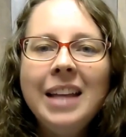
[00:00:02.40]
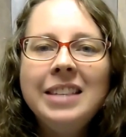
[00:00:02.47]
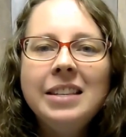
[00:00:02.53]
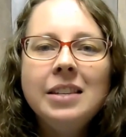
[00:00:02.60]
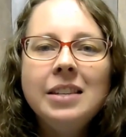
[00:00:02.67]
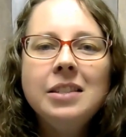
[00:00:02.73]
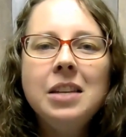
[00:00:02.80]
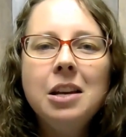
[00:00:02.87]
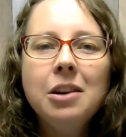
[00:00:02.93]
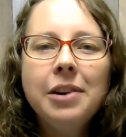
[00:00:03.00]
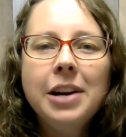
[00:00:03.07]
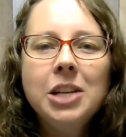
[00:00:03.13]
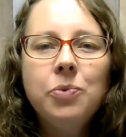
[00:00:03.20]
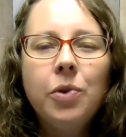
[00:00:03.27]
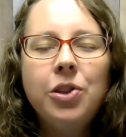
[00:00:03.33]
It's a
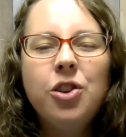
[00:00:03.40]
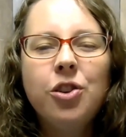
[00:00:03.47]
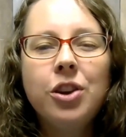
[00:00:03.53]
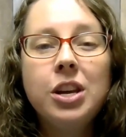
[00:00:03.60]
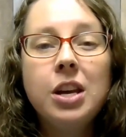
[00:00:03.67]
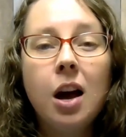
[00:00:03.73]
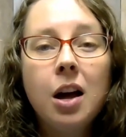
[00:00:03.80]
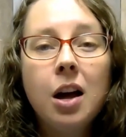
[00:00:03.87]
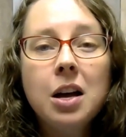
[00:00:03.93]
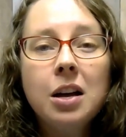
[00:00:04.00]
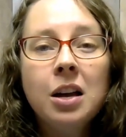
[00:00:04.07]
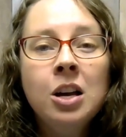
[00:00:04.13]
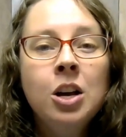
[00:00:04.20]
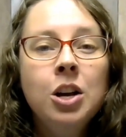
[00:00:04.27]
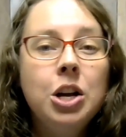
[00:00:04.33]
series with your
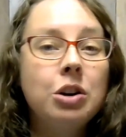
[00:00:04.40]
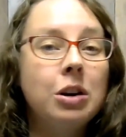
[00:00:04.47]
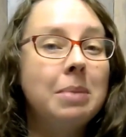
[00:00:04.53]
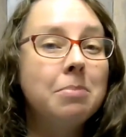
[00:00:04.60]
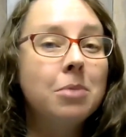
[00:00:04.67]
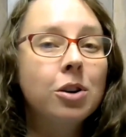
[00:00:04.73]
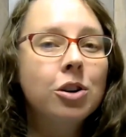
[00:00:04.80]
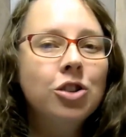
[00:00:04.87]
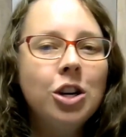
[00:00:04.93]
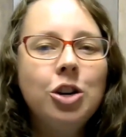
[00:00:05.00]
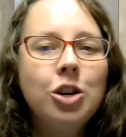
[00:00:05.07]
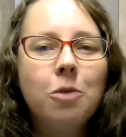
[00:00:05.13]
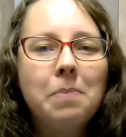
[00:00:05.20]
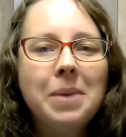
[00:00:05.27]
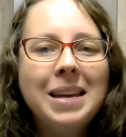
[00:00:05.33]
young, your emergent,
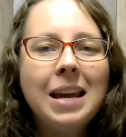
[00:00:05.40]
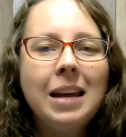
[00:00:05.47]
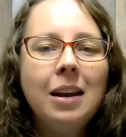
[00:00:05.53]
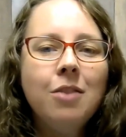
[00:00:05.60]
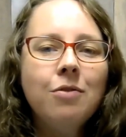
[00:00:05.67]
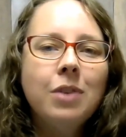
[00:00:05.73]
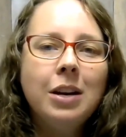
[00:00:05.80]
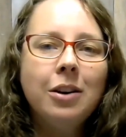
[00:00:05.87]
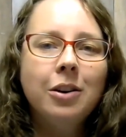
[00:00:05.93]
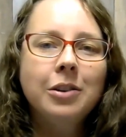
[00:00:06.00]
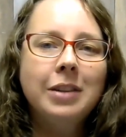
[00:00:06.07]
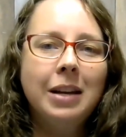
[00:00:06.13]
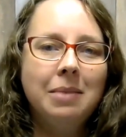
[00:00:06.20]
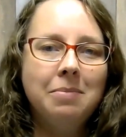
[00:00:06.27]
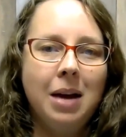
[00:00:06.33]
your beginning
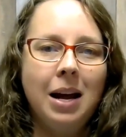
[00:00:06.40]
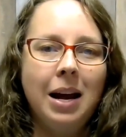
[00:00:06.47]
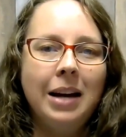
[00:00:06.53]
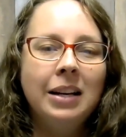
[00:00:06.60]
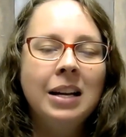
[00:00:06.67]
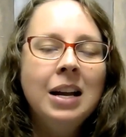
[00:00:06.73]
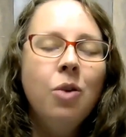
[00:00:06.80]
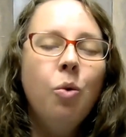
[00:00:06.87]
readers in mind,